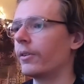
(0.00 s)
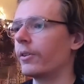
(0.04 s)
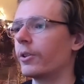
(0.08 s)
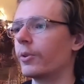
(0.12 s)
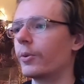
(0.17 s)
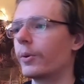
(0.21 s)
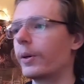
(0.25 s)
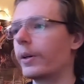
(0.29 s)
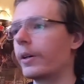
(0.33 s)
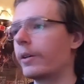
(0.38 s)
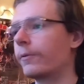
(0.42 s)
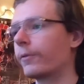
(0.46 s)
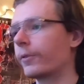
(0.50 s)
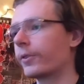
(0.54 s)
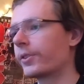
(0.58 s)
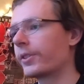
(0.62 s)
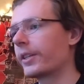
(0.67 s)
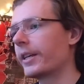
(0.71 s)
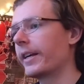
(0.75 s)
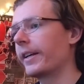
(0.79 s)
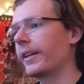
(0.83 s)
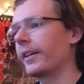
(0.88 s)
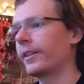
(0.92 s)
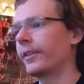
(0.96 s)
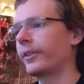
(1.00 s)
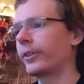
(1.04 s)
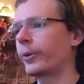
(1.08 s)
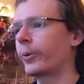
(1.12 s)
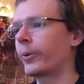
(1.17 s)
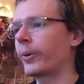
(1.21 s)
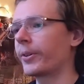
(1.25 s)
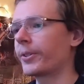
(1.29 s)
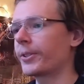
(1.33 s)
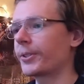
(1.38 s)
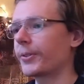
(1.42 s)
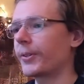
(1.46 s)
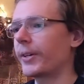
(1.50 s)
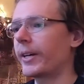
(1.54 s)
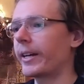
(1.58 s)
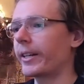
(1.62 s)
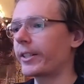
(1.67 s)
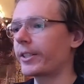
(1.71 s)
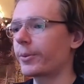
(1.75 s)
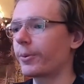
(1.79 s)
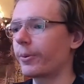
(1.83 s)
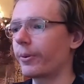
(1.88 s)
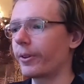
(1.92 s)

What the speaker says: oh well. Forsaken, Crystal Axe,